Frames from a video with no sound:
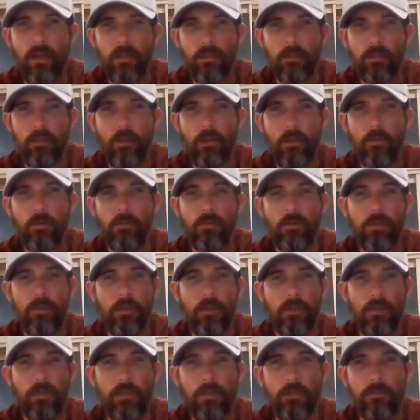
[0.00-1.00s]
a
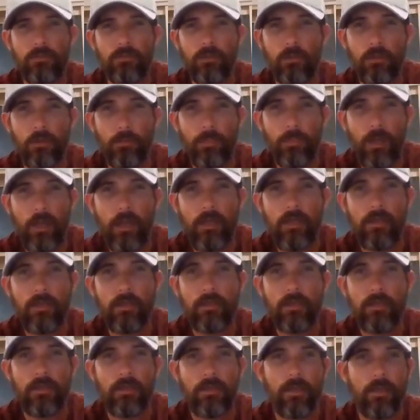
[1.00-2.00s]
loan from the
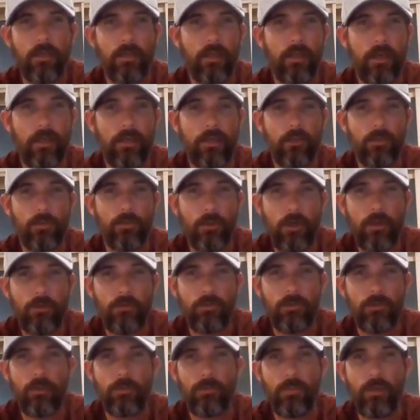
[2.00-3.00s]
bank, a line of
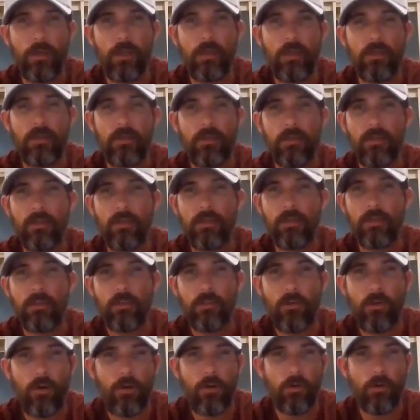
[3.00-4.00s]
credit from the bank,
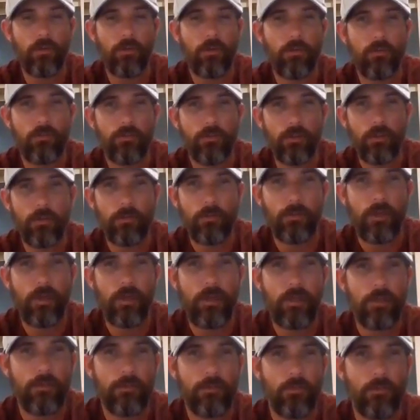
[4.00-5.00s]
car loan from the
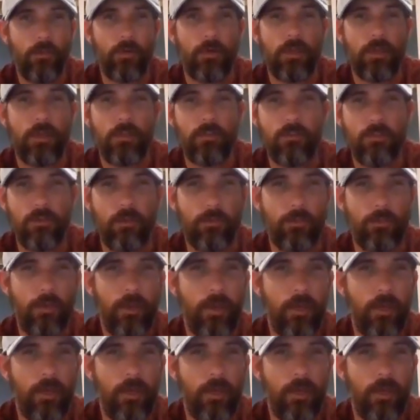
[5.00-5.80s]
bank, mortgage from the